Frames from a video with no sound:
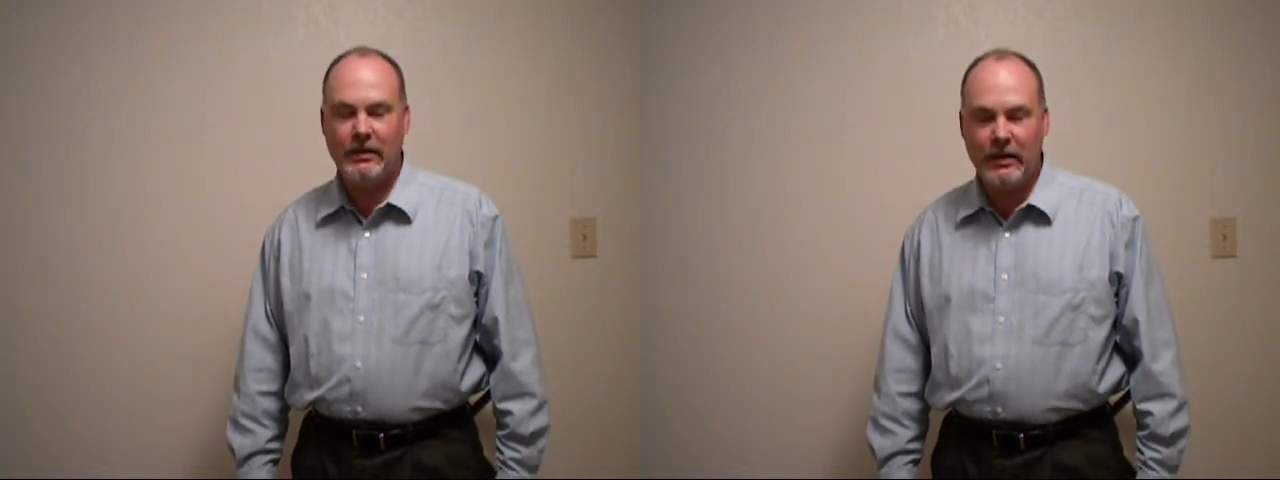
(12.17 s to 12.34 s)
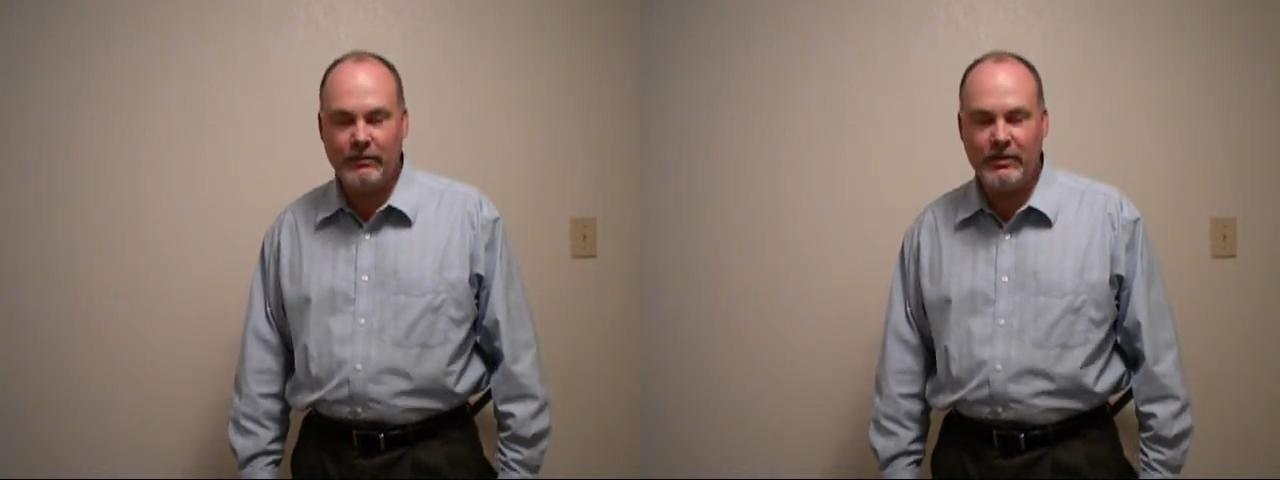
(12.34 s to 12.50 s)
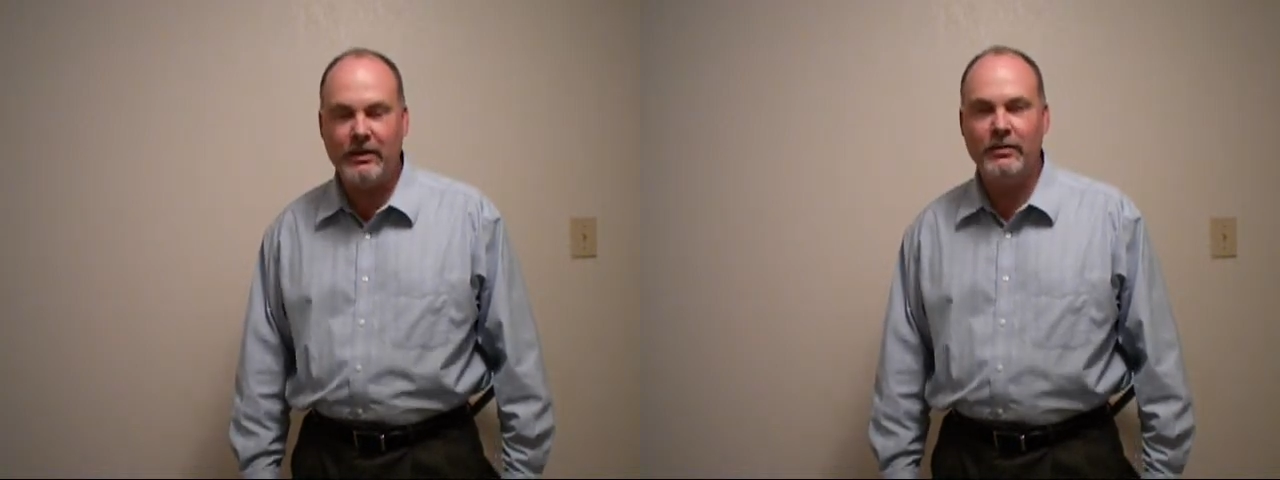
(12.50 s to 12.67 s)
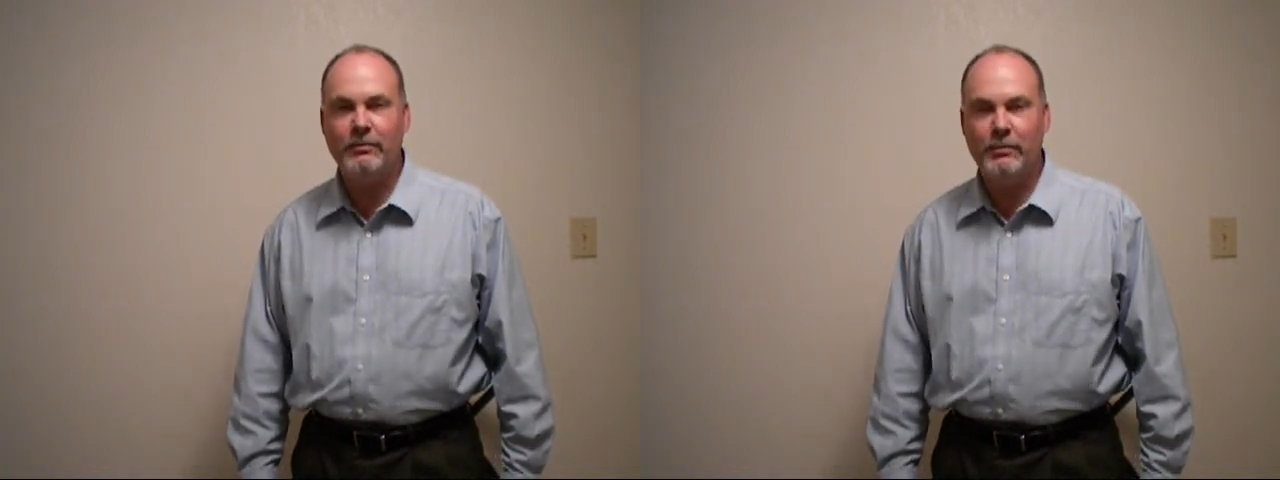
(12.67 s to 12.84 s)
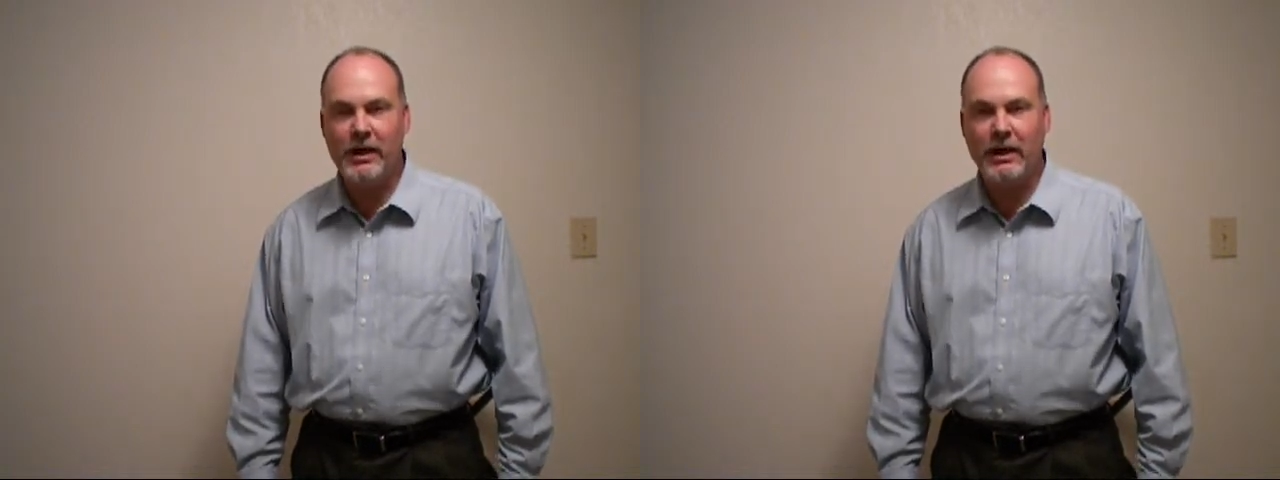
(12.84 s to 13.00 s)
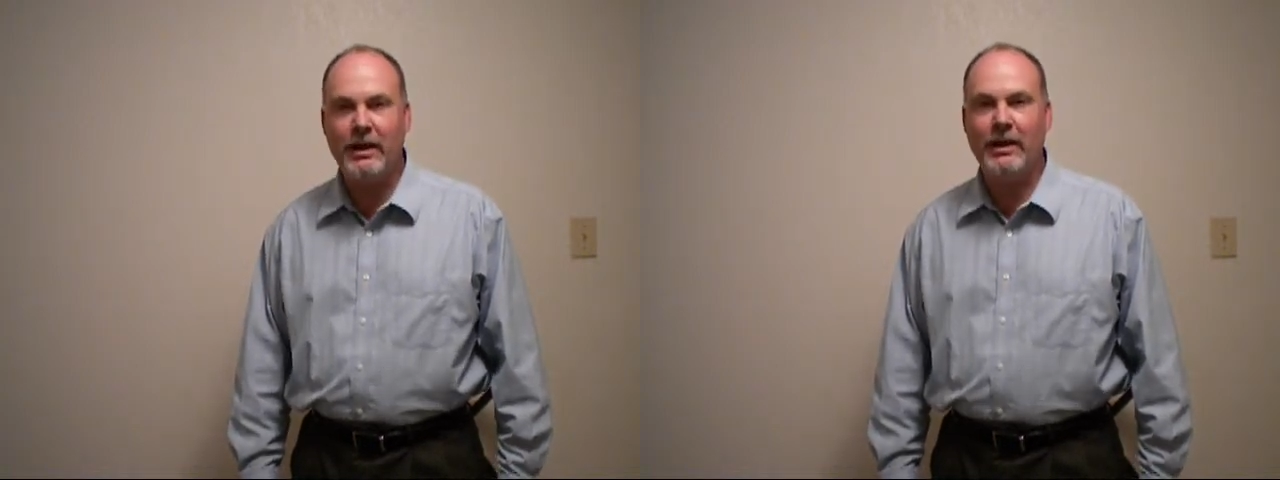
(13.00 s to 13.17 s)
Qué bien,
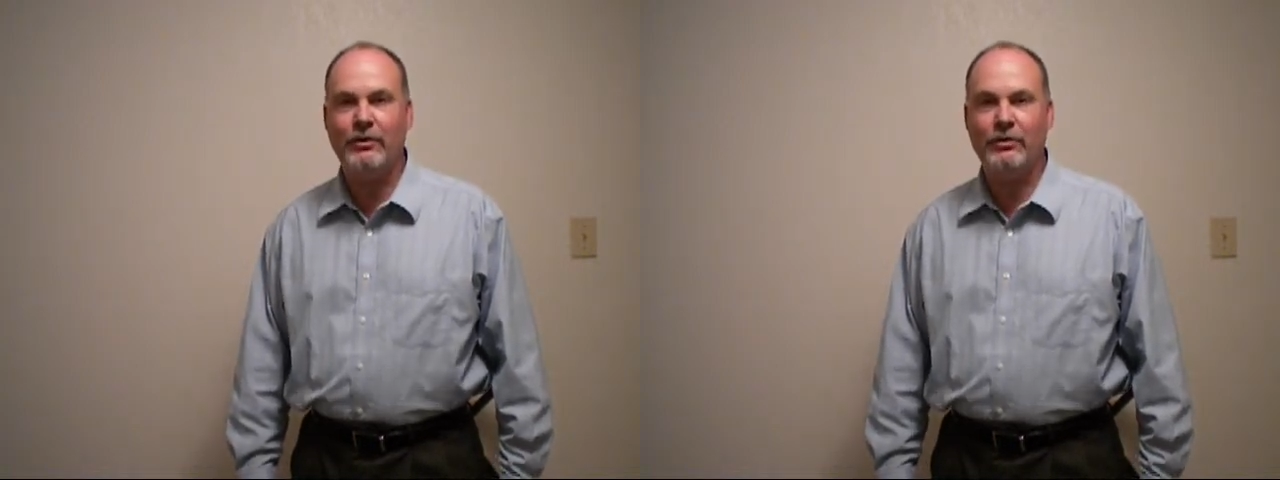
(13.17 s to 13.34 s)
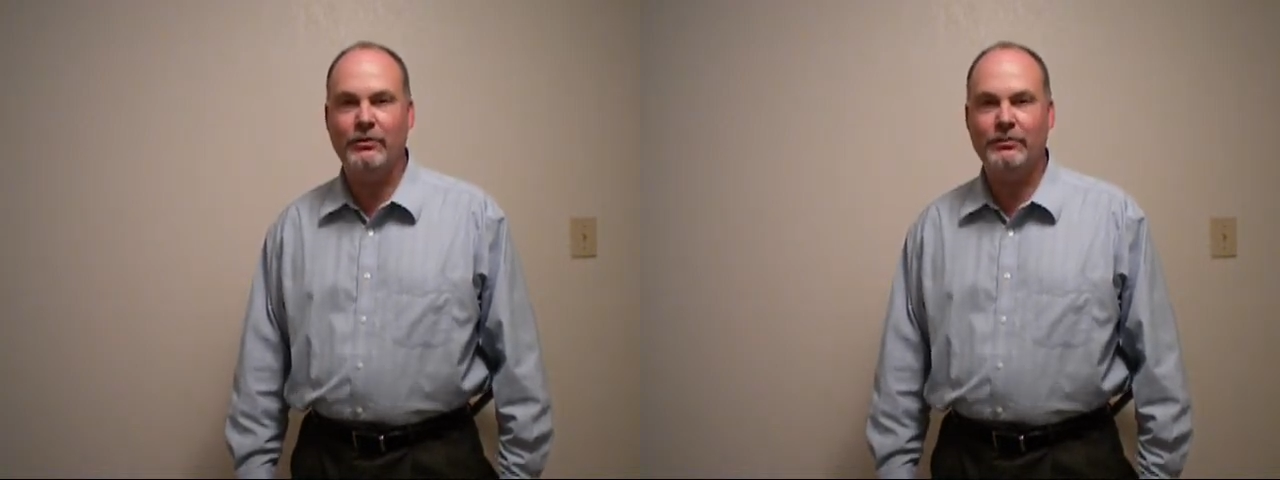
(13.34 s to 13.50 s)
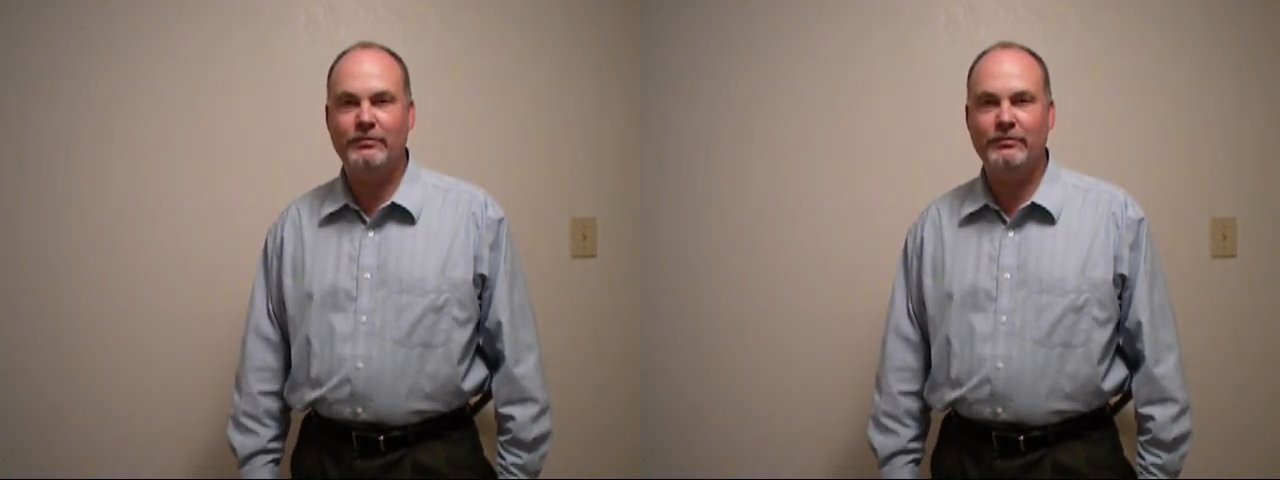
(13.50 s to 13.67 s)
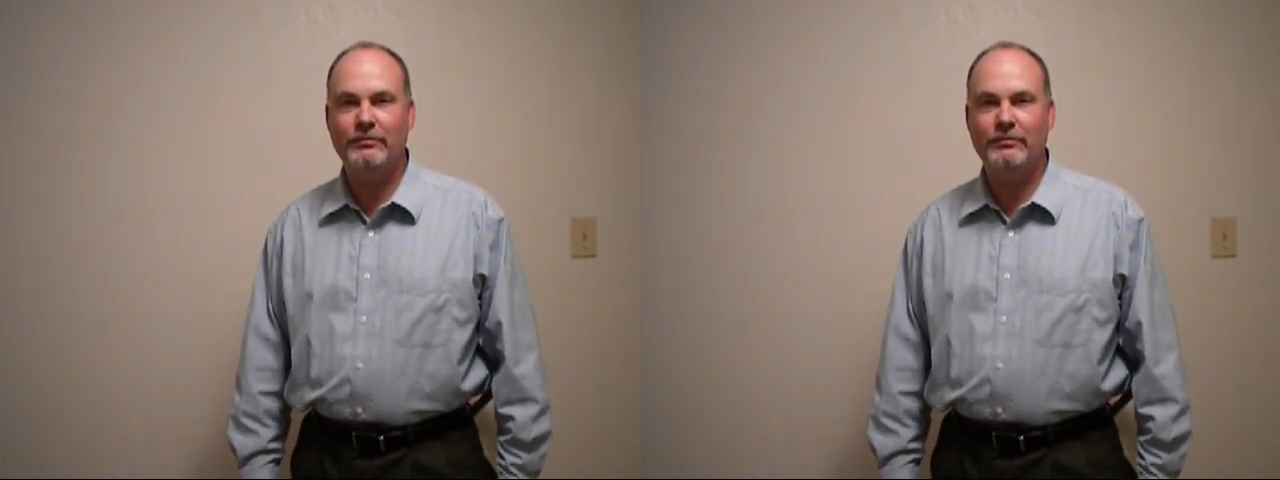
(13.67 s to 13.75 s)
me alegro.